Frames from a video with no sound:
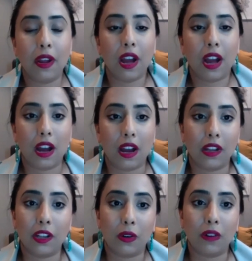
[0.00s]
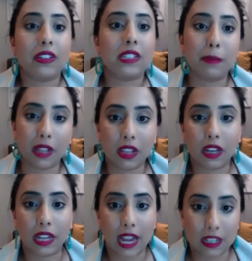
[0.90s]
Uh, your
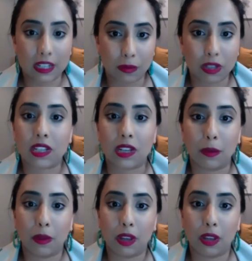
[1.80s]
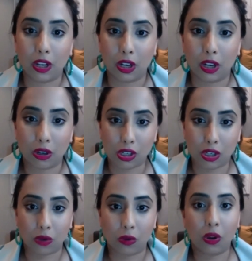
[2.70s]
visibility as a Muslim? Like, you know, do
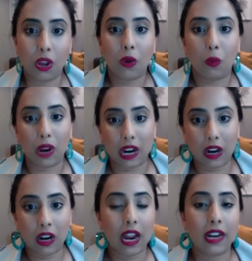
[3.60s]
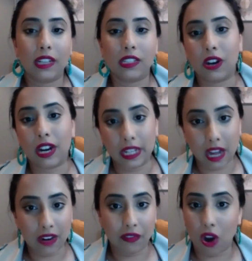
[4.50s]
you wear, and is there any kind
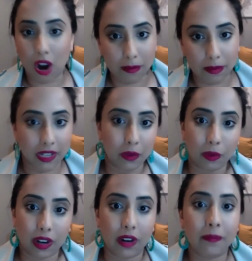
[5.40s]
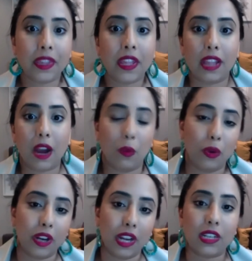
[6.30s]
of garb that you wear that would
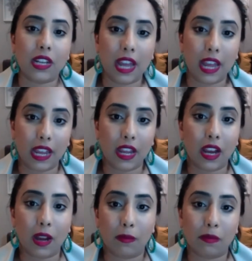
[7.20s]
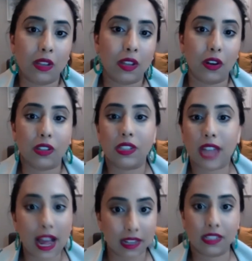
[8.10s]
indicate um, your
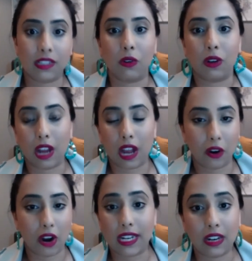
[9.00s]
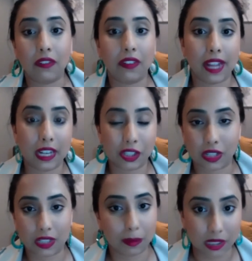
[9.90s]
status or, or identification
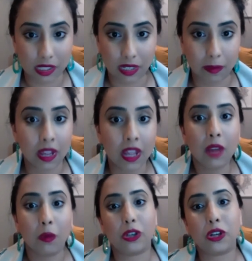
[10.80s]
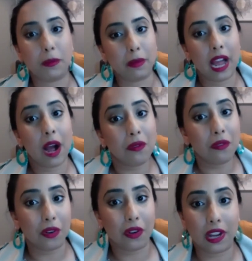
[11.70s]
as a Muslim, which could be
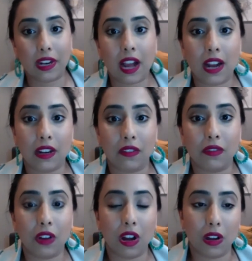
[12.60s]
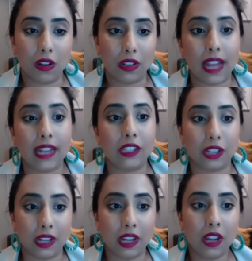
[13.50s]
helpful in kind of uh,
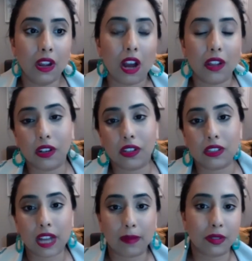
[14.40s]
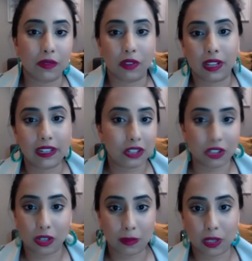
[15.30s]
gauging other types of
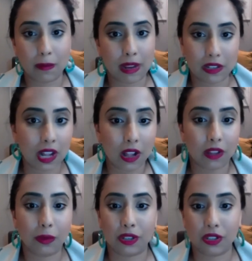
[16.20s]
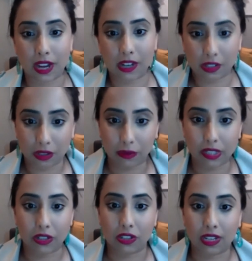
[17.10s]
relationships to mental health, which is actually the
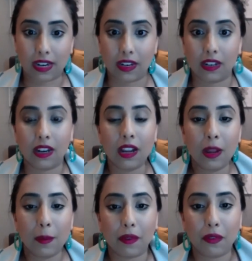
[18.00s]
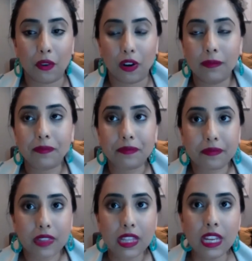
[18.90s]
research that I did before,
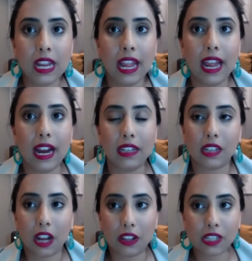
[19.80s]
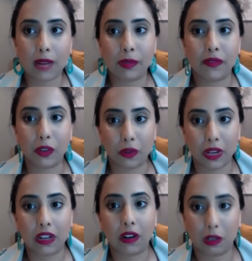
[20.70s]
and other types of
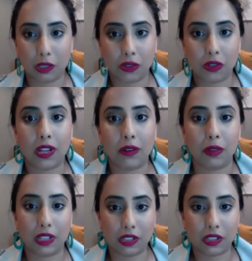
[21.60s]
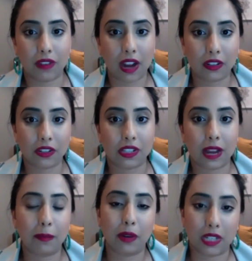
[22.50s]
unique cultural and religious factors that
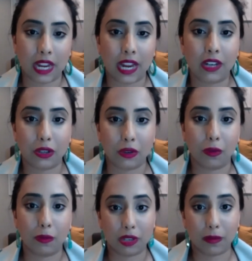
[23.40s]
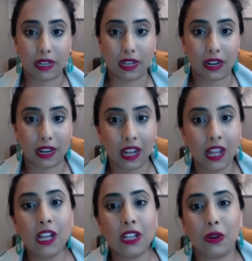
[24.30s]
pertain to the Muslim identity.
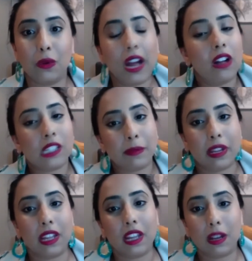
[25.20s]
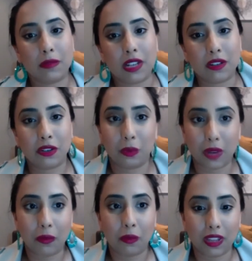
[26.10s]
So it ultimately comes down to,
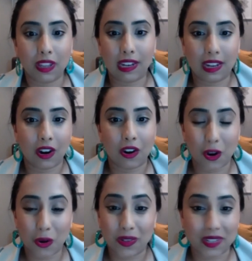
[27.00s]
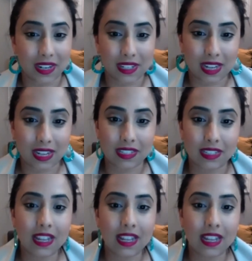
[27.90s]
we really need our own data sets.